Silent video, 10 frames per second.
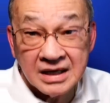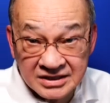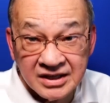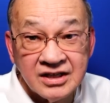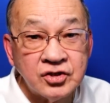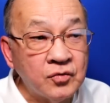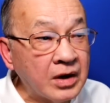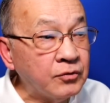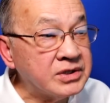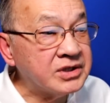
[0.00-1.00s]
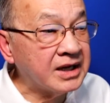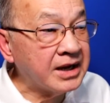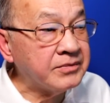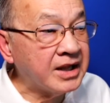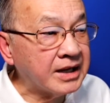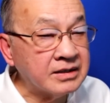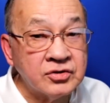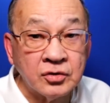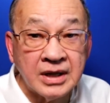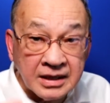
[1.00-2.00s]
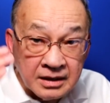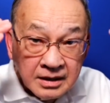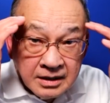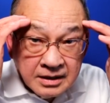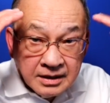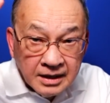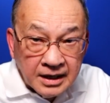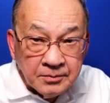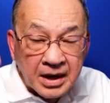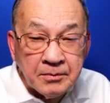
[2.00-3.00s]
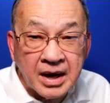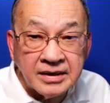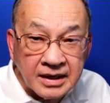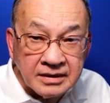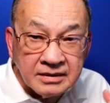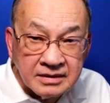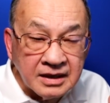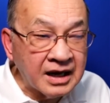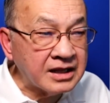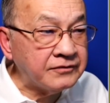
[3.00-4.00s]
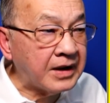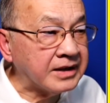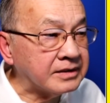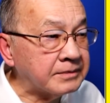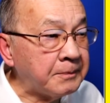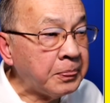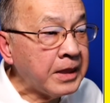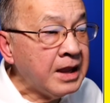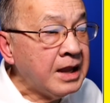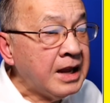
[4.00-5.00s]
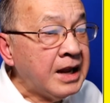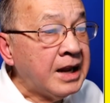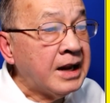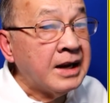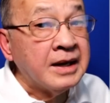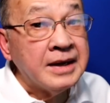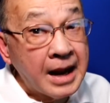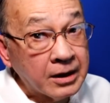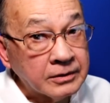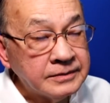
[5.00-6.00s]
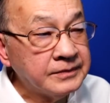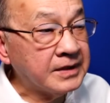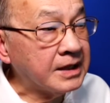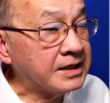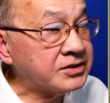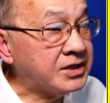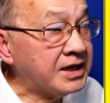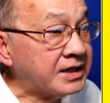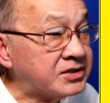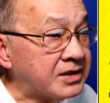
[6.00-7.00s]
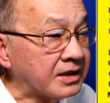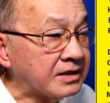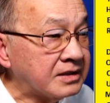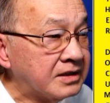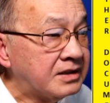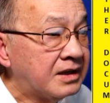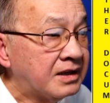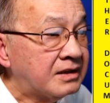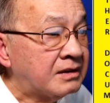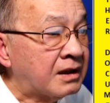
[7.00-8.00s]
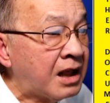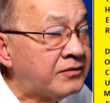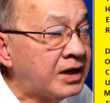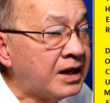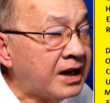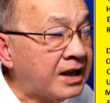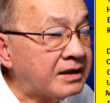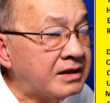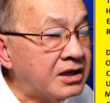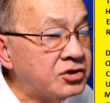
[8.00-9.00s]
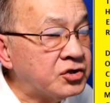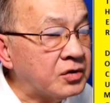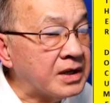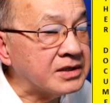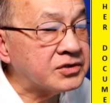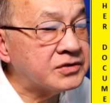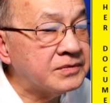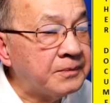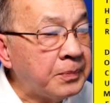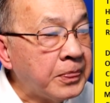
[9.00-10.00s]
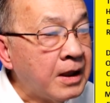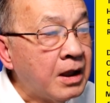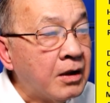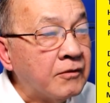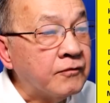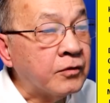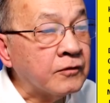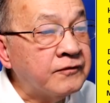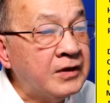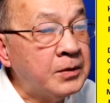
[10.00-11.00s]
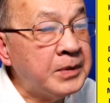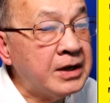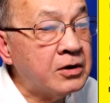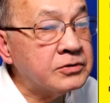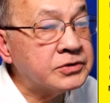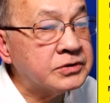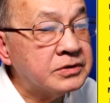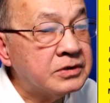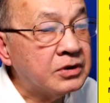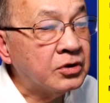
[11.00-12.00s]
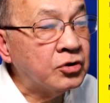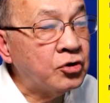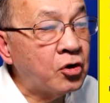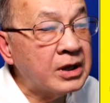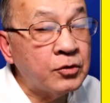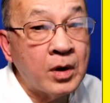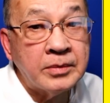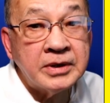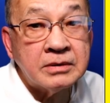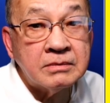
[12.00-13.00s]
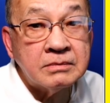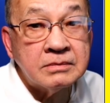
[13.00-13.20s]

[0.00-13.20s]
That's the reason why we still have that. So that, in my mind, that clarified it. Now, here's the next thing. Travel health insurance. For Filipinos, no requirement.